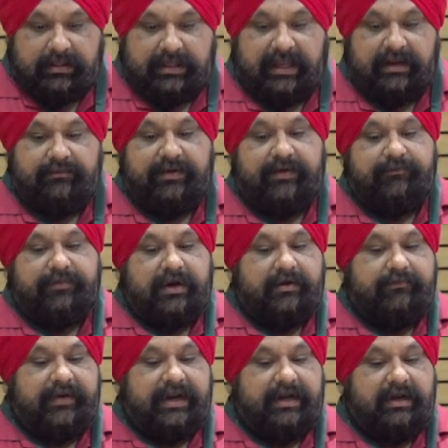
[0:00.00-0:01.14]
Then we
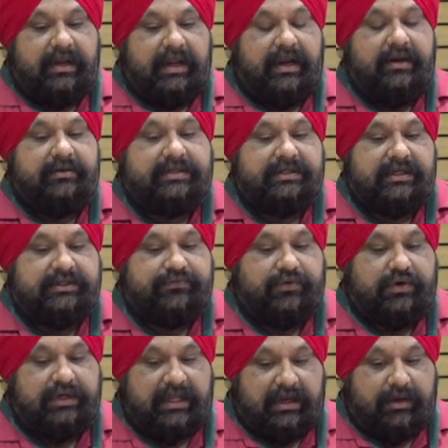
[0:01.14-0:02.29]
went and searched
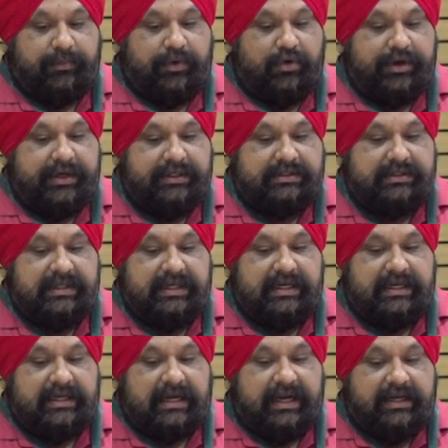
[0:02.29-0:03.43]
for terpenoids,
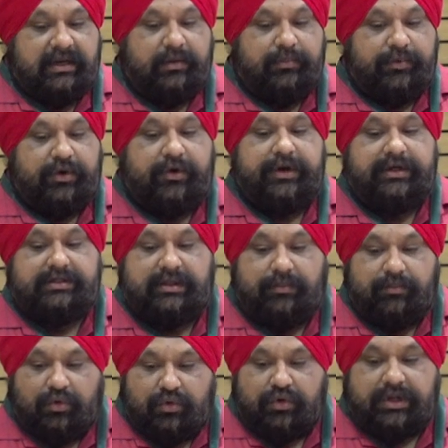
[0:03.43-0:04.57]
the diterpenoids, the
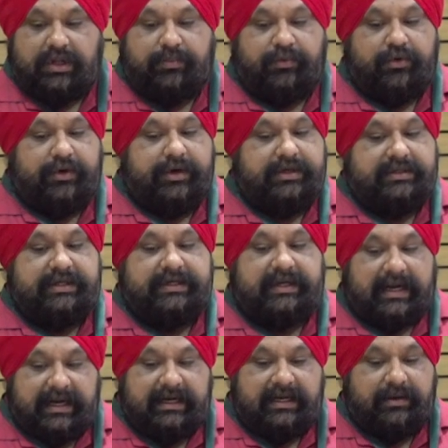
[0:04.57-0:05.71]
monoterpenoids, the
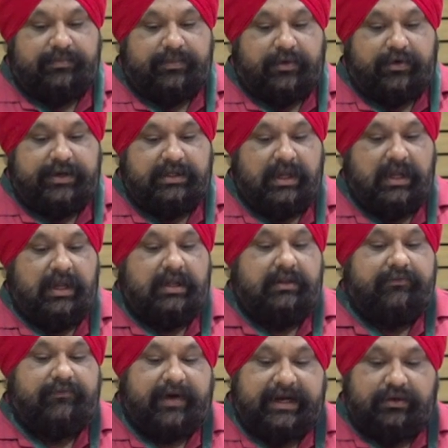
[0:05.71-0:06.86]
triterpenoids,
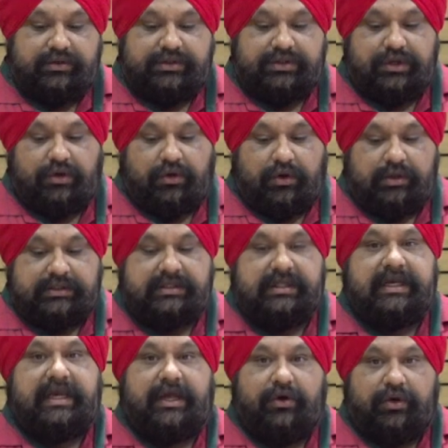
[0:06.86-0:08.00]
the phytosterols, the
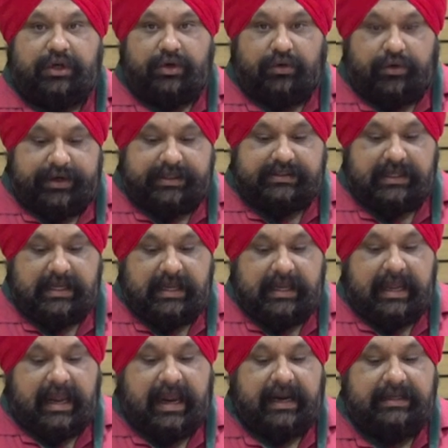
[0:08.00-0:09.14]
carotenoids,
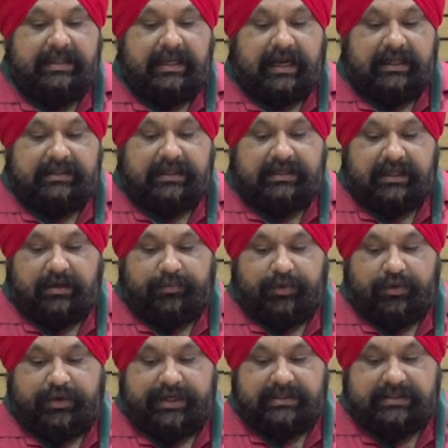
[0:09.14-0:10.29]
and the other
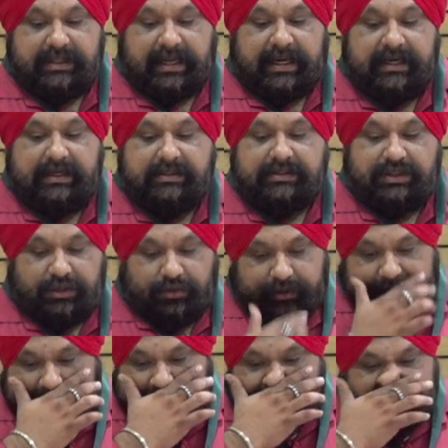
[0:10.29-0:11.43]
terpenoids and
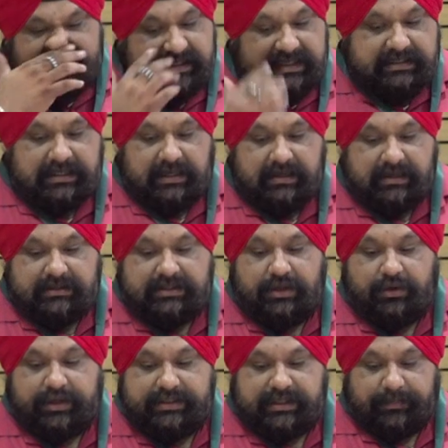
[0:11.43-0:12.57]
steroids. These are
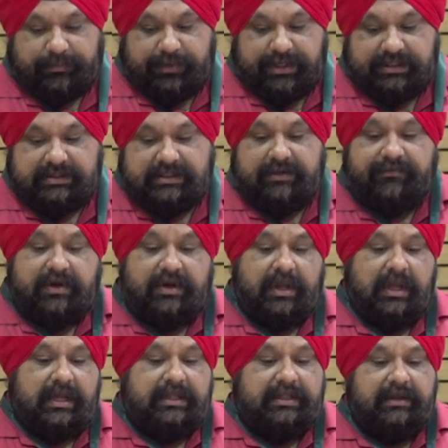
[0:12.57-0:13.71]
steroid saponins.
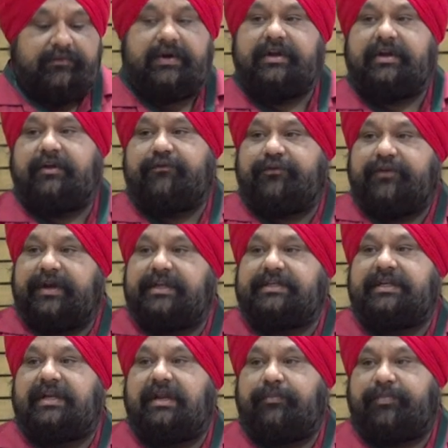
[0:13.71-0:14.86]
They were
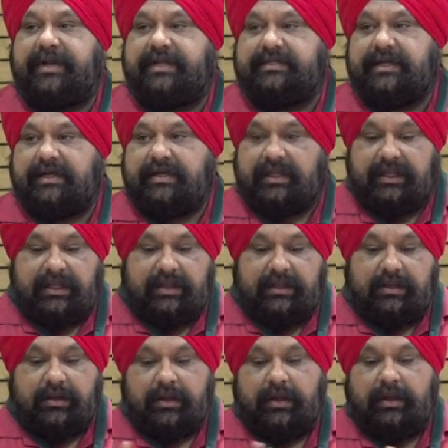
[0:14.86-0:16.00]
differentially present
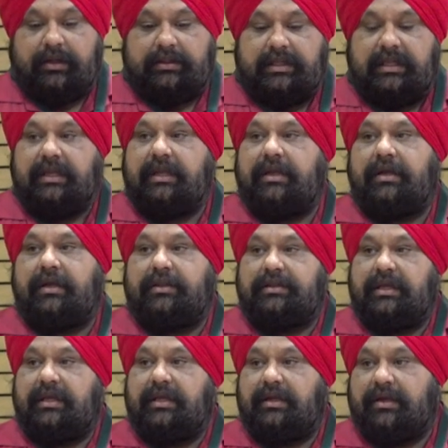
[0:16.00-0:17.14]
in the
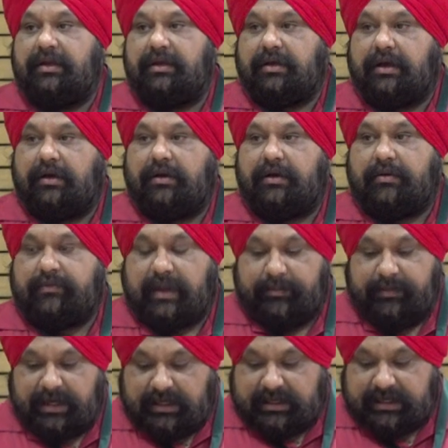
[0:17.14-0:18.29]

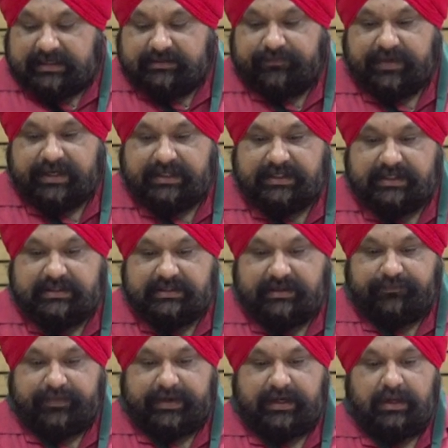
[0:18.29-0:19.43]
chemical classification is
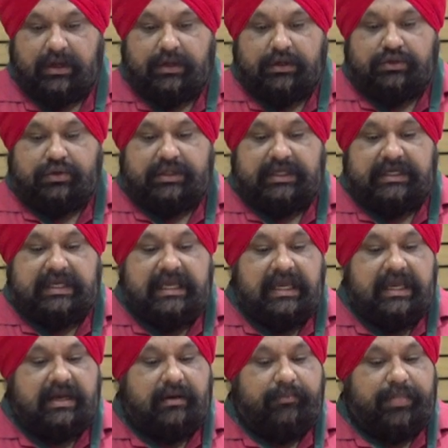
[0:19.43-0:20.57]
different. So the
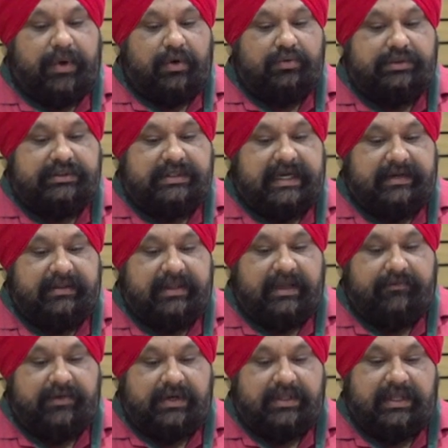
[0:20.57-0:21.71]
key compounds that they
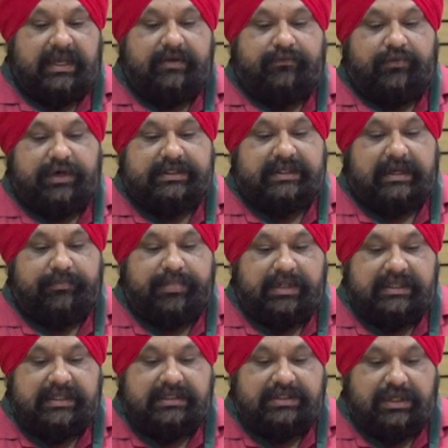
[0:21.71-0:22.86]
were there, for example,
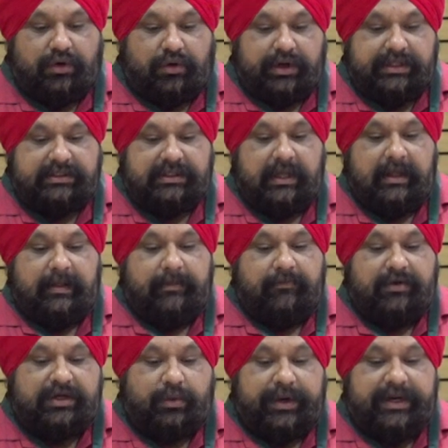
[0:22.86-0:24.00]
these steroids
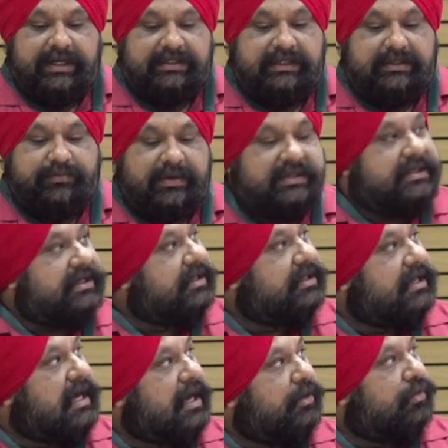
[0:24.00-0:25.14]
were 26% in
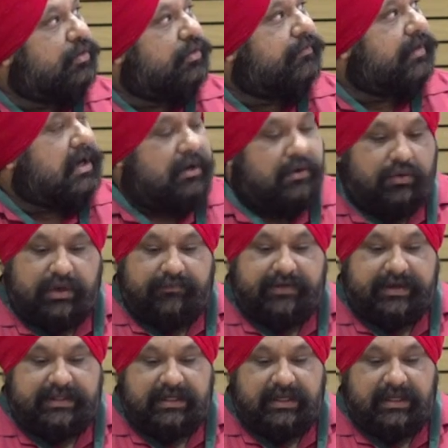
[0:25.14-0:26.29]
the
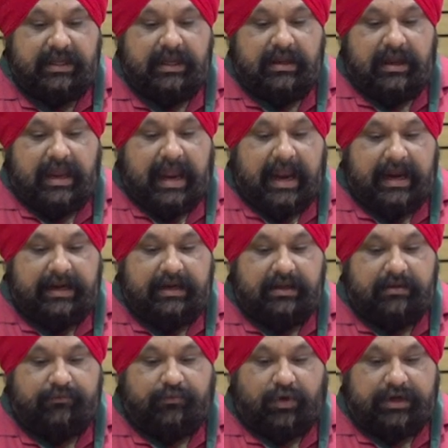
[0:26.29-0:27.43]
Arogyavardhani and
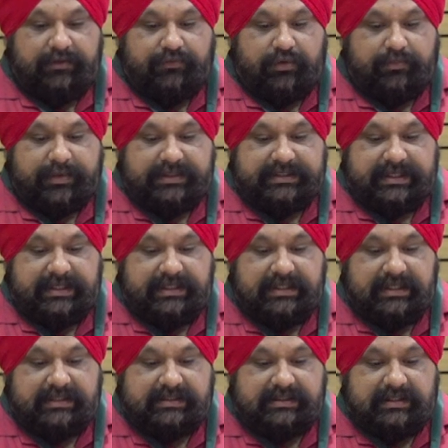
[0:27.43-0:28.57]
44% in
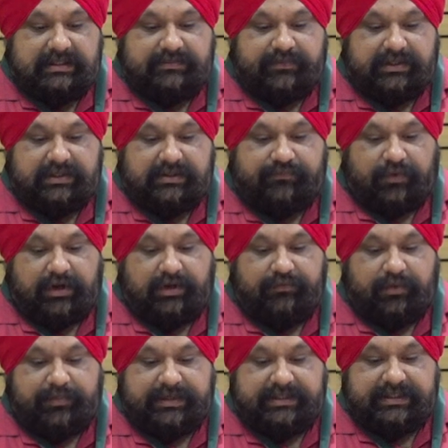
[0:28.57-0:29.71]
this was
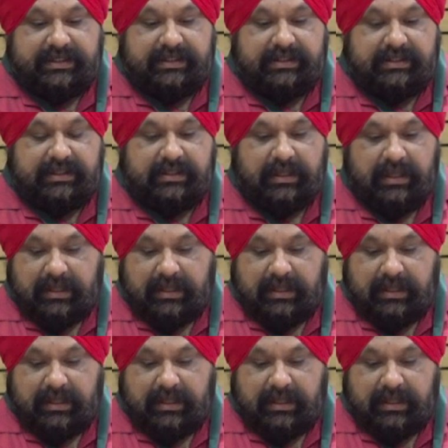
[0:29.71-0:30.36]
44% in the